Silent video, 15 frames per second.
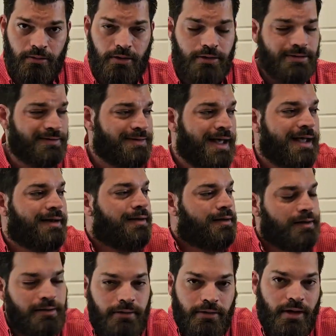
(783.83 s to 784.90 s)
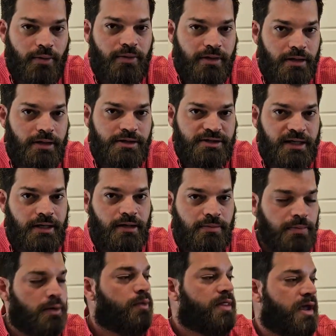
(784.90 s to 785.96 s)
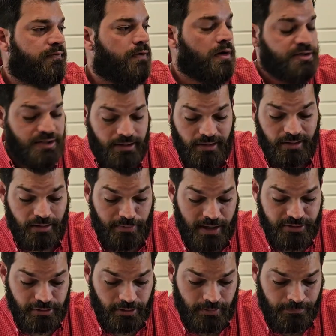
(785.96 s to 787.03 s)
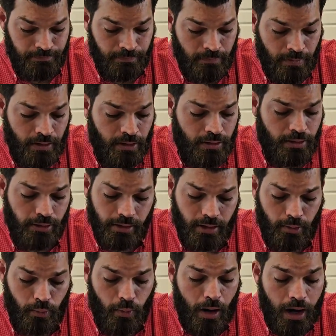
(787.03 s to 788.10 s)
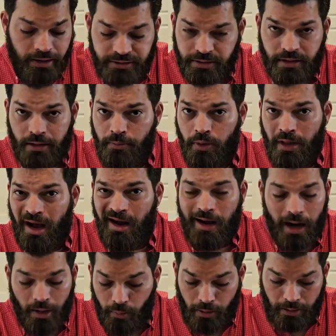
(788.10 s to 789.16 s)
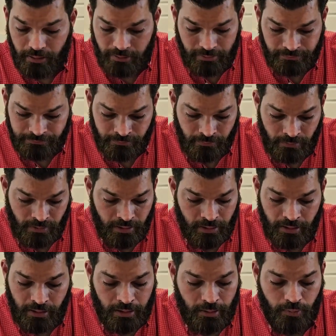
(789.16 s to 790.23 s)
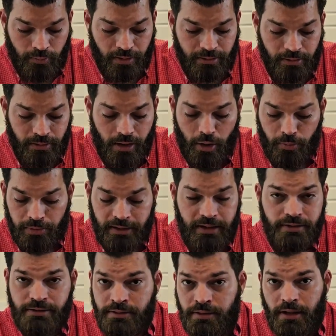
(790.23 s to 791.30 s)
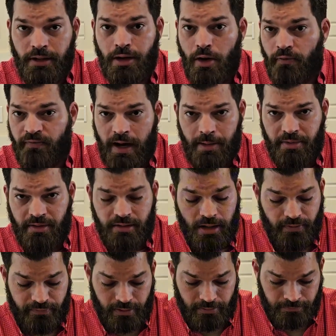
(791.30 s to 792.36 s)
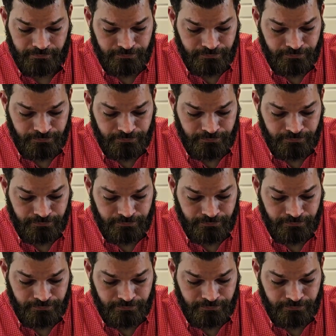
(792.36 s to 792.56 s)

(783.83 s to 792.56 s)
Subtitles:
You should technically do that with any jeans, but with FR jeans especially, you're gonna wash them with hot water with no bleach and no fabric softener.